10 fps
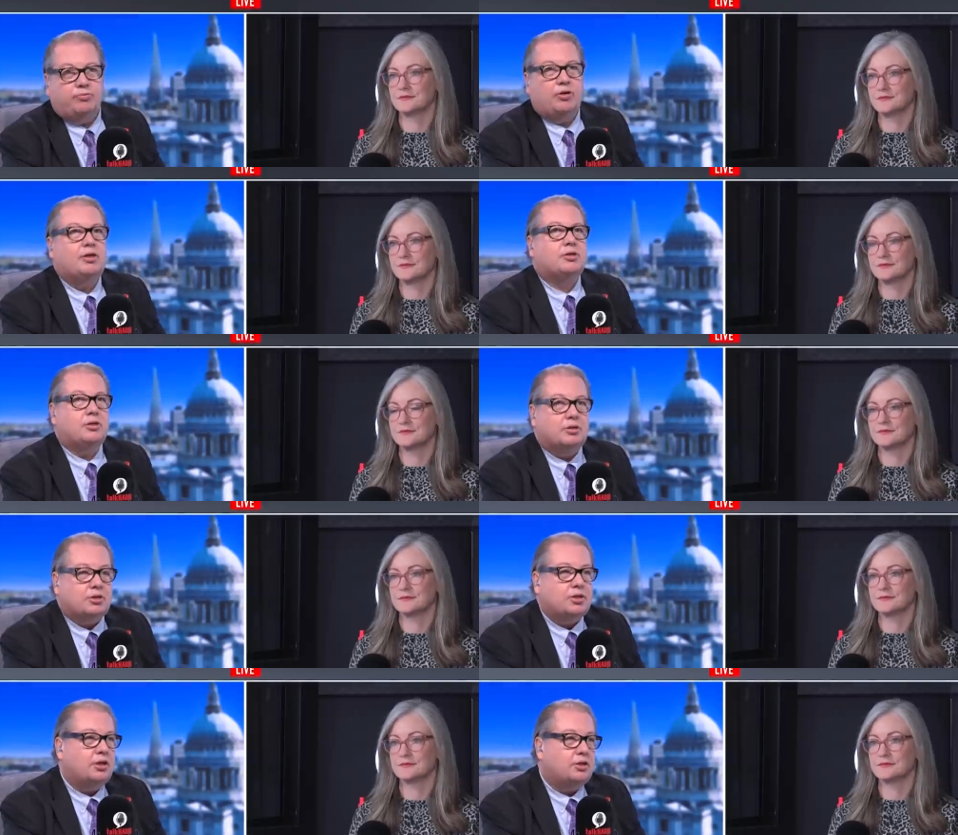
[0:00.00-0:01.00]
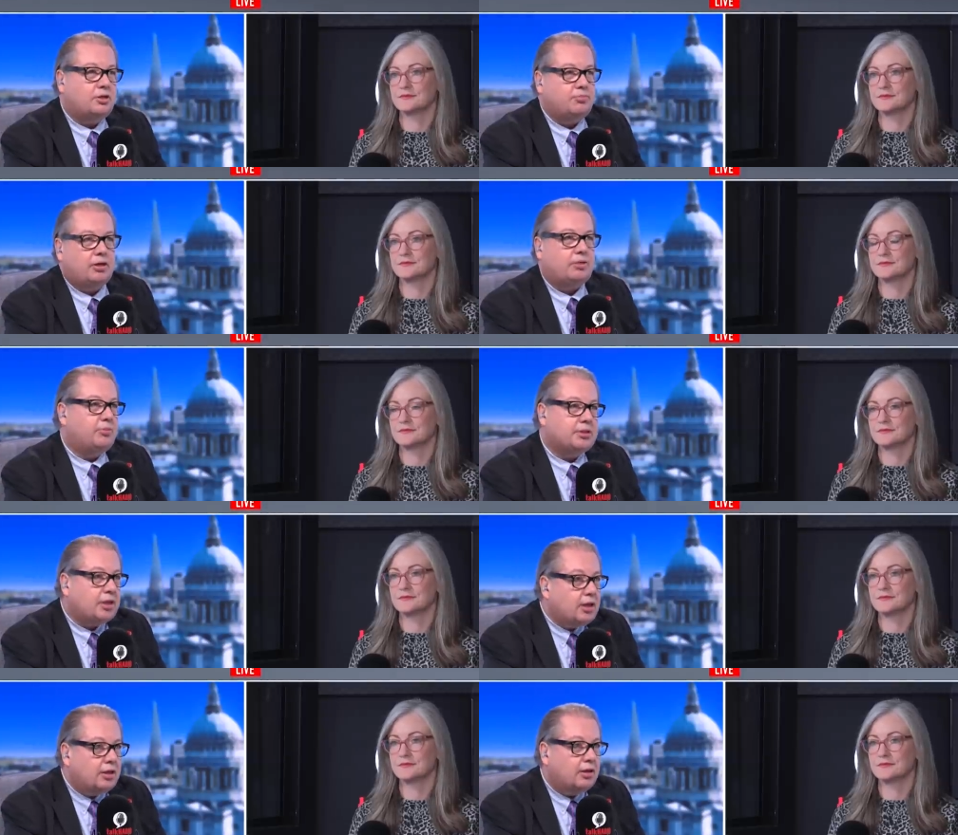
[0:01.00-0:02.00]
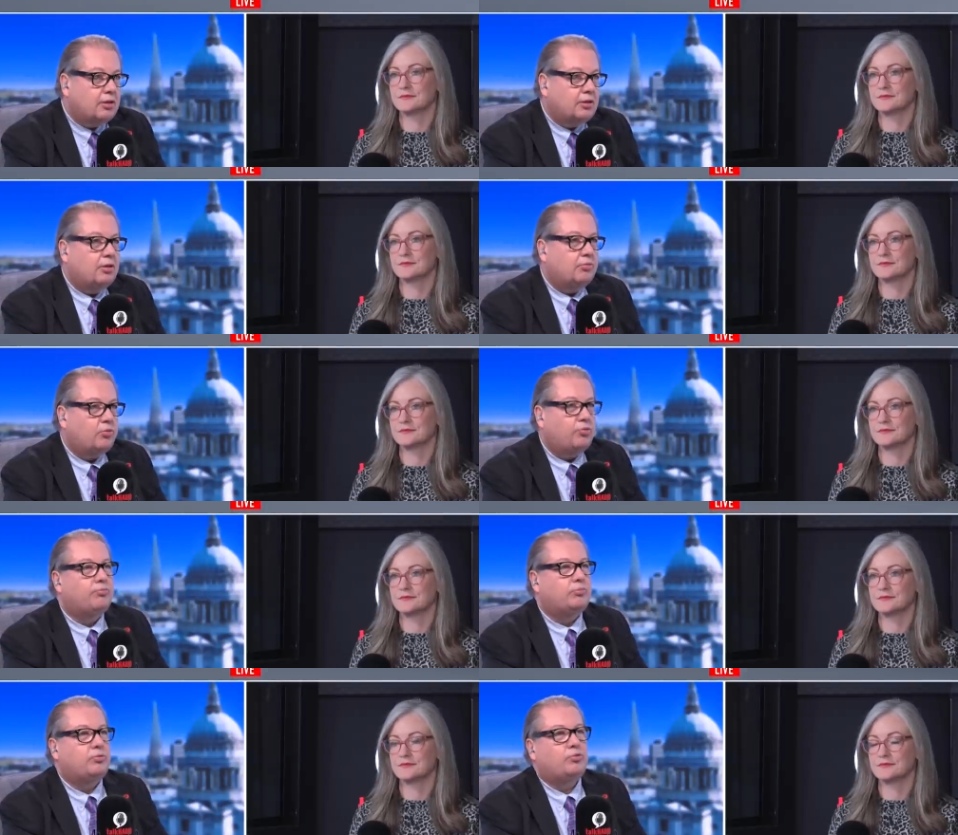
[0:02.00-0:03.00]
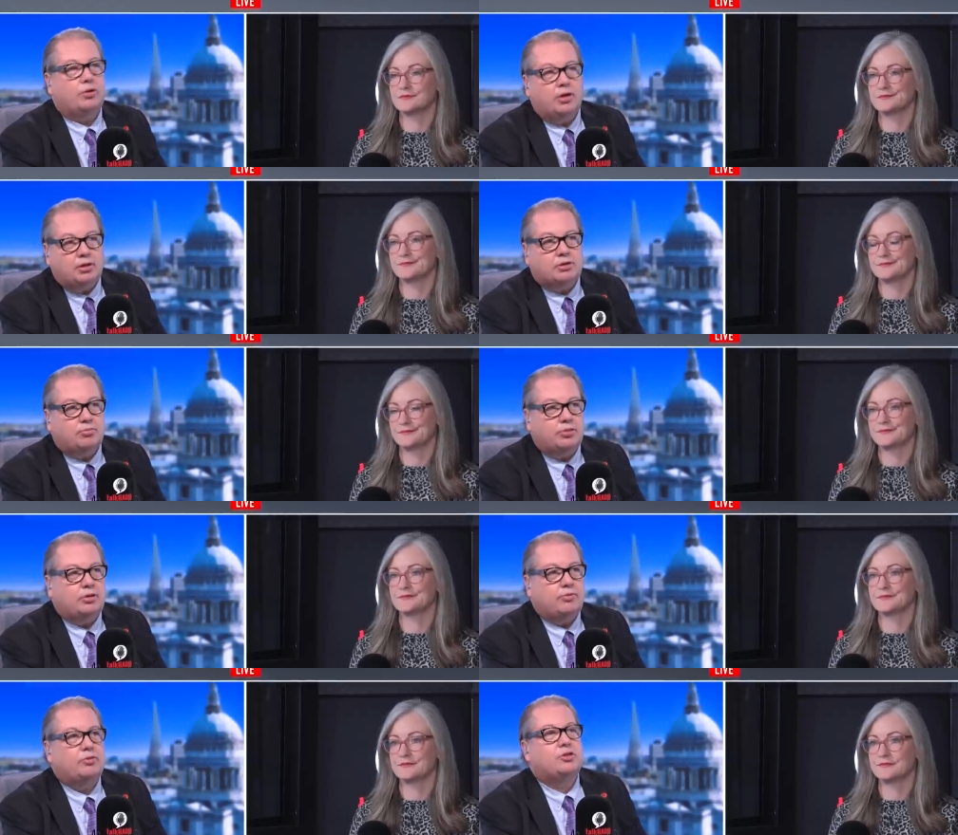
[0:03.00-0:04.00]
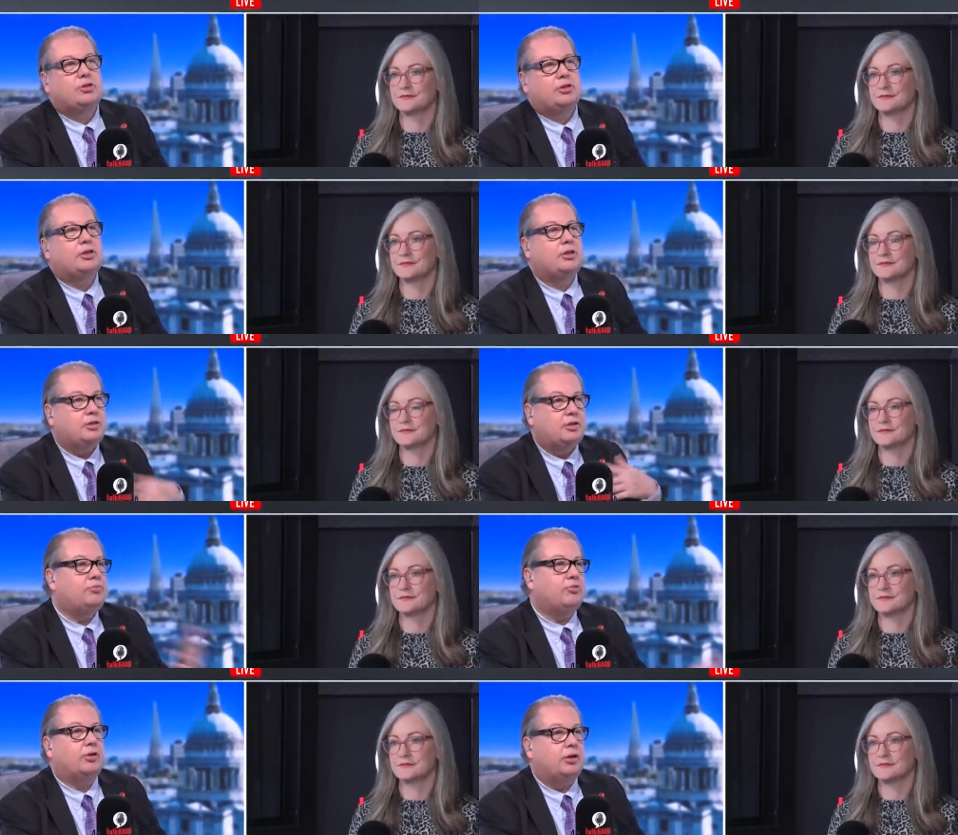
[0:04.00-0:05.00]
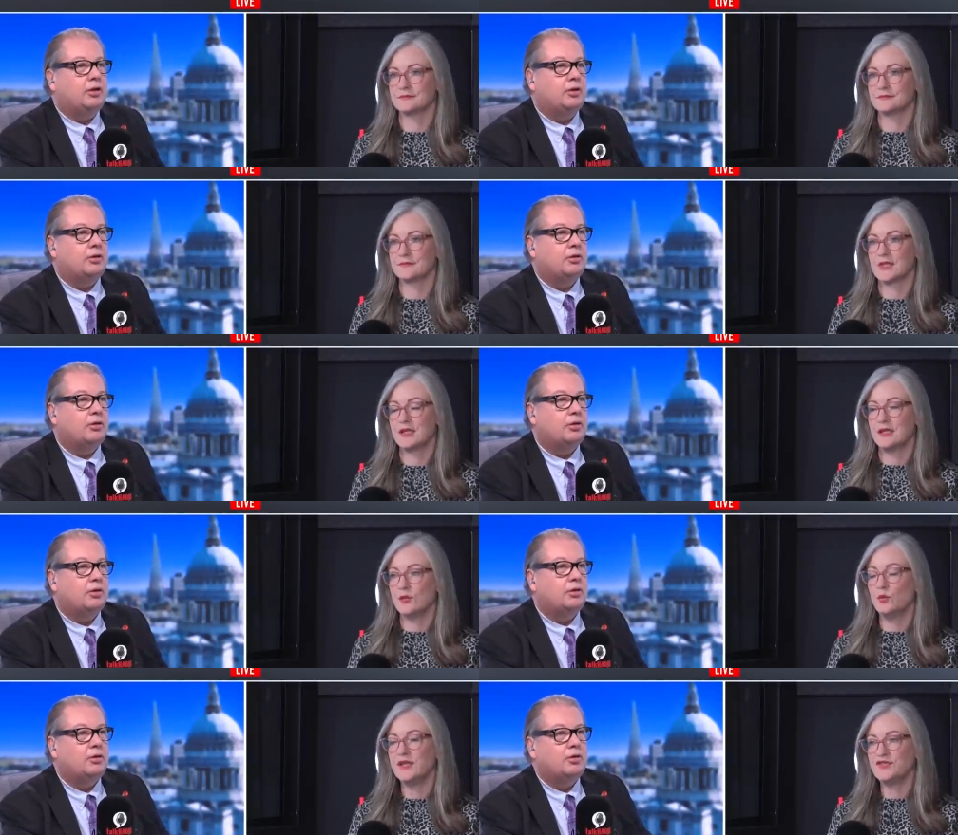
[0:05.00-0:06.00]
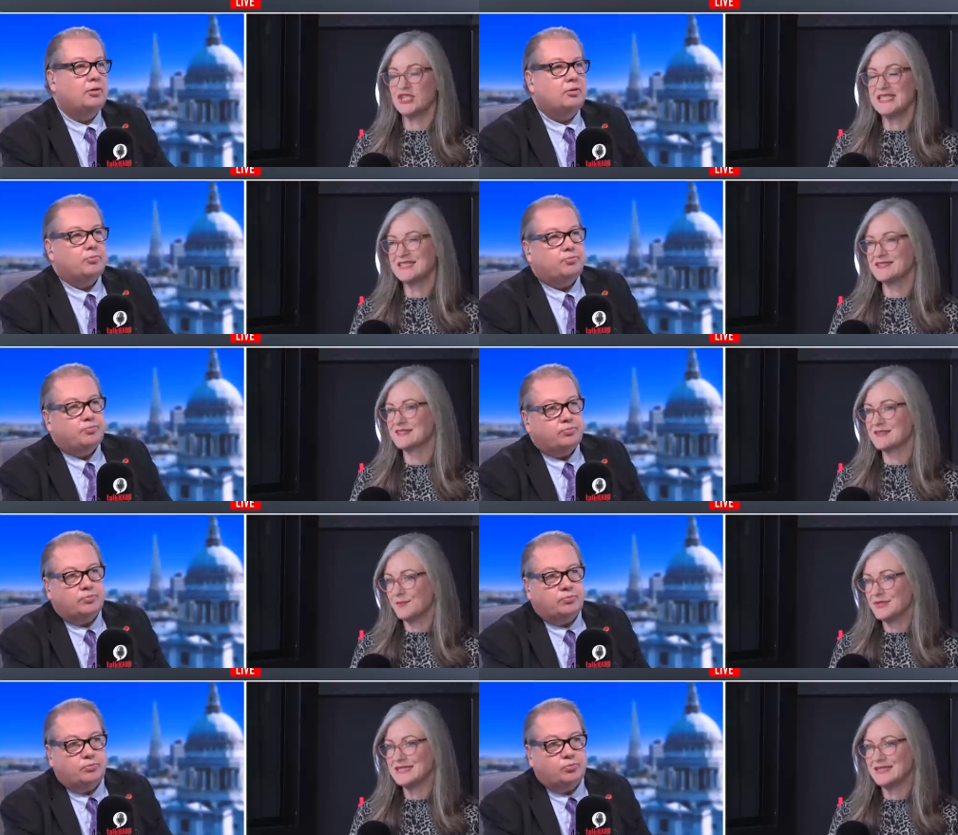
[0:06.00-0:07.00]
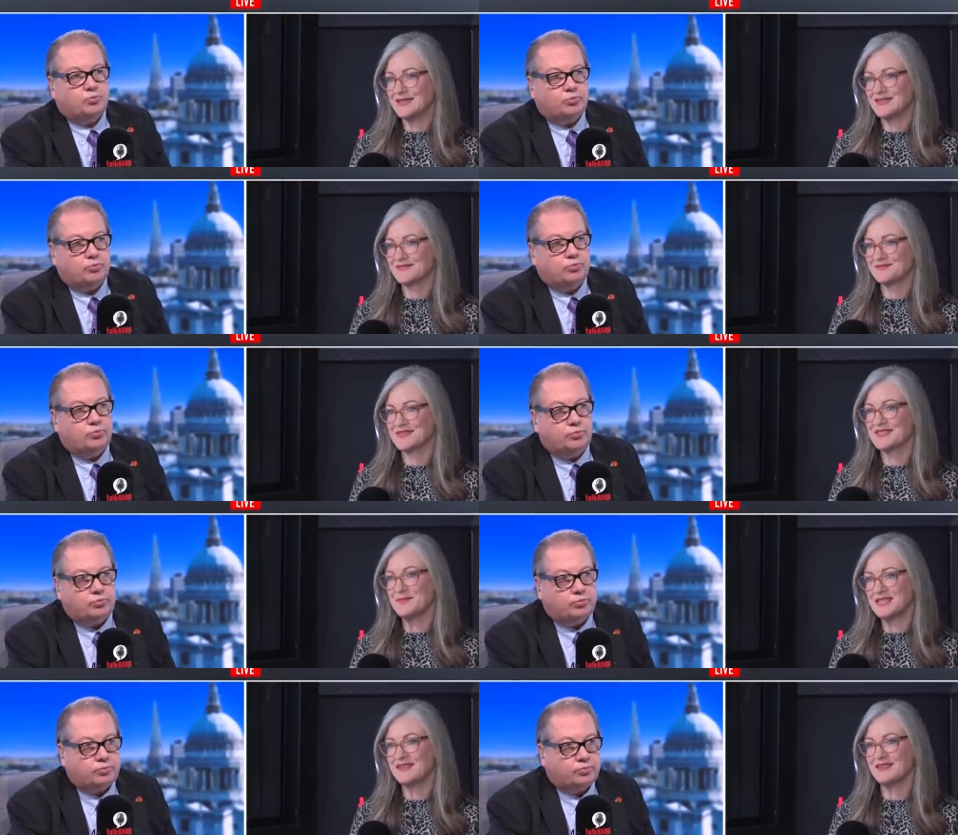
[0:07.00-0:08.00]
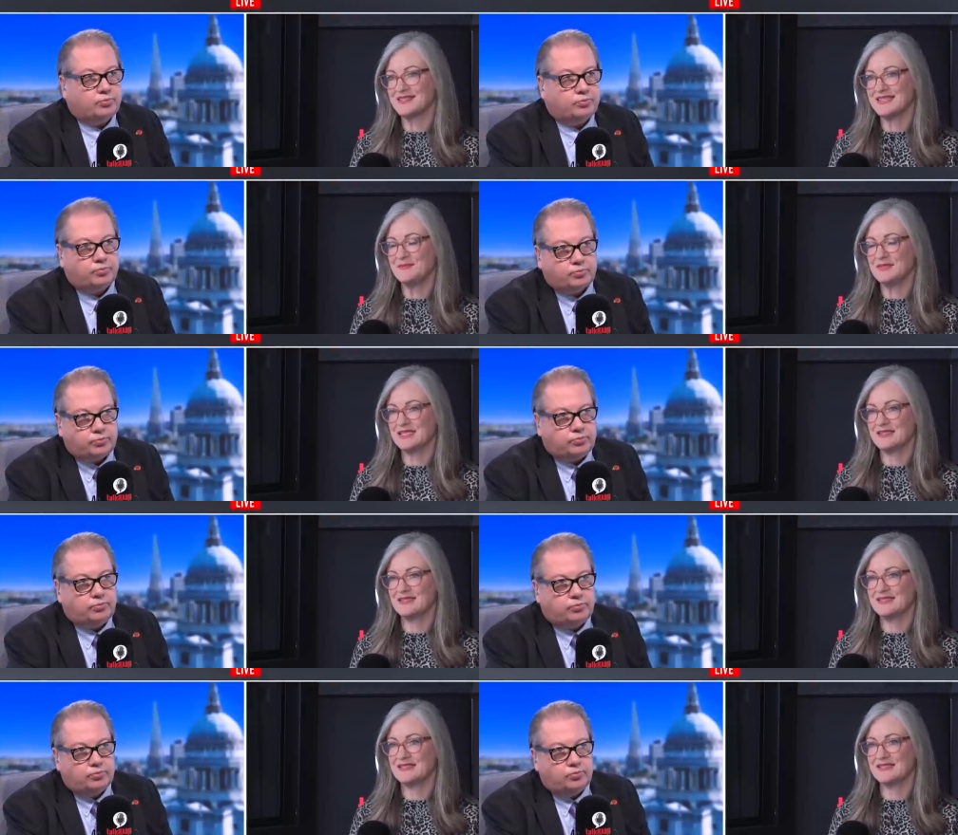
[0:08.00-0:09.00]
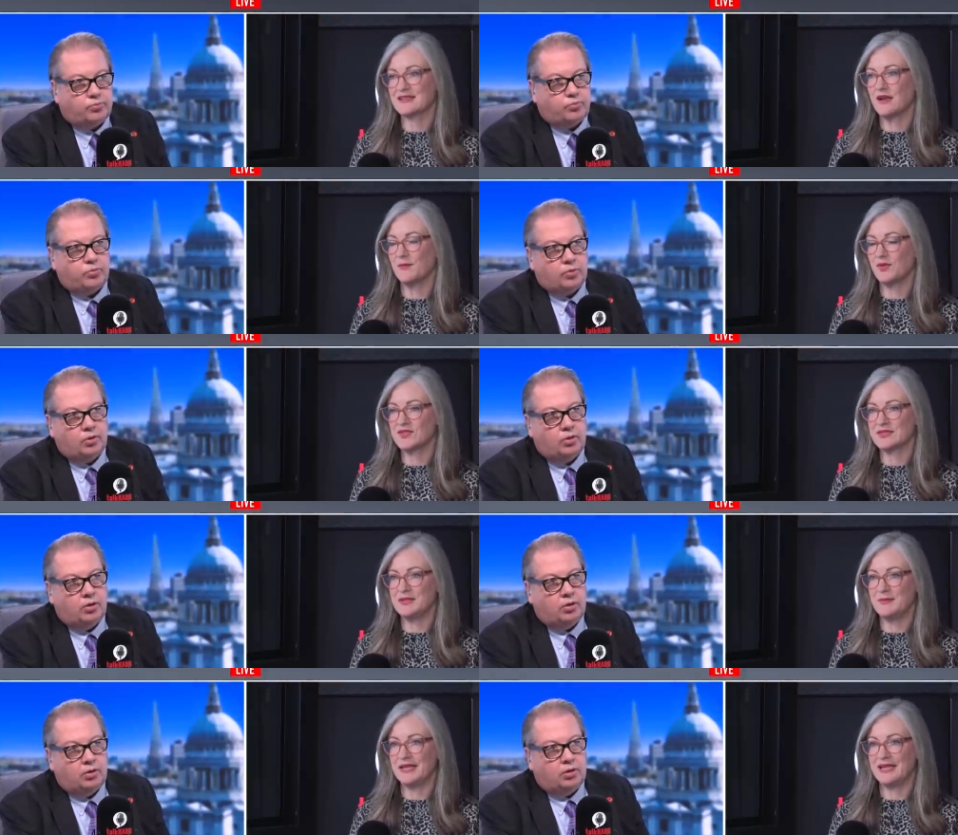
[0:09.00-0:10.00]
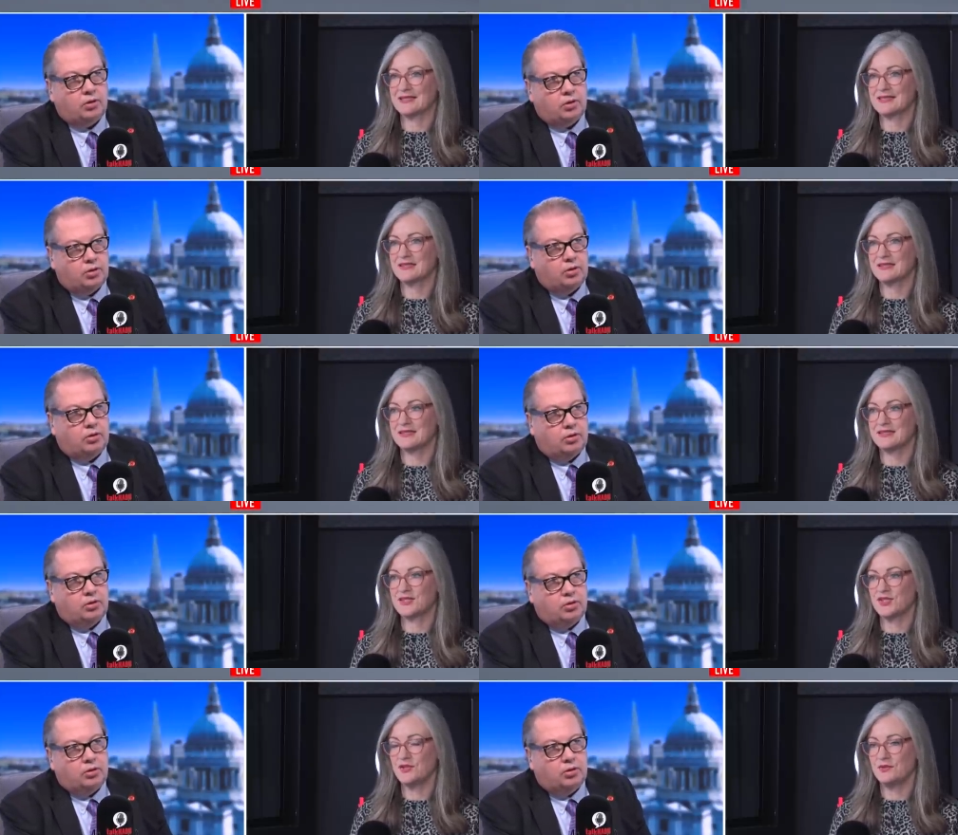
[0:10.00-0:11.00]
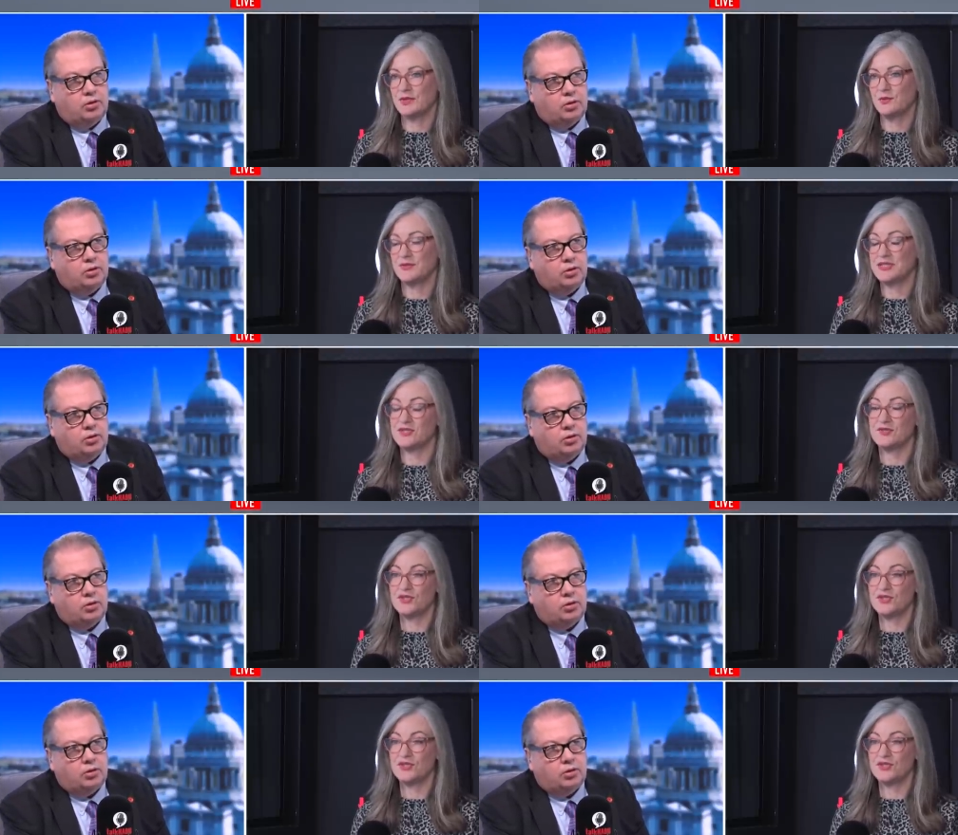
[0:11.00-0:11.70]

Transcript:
Speaker 1: reluctant to say she made a mistake, and I'm more more likely to believe that she did it deliberately.
Speaker 2: Well, if she didn't, somebody did. Mm. Somebody in her team did. This this can't possibly be an accident. It's too. It would be too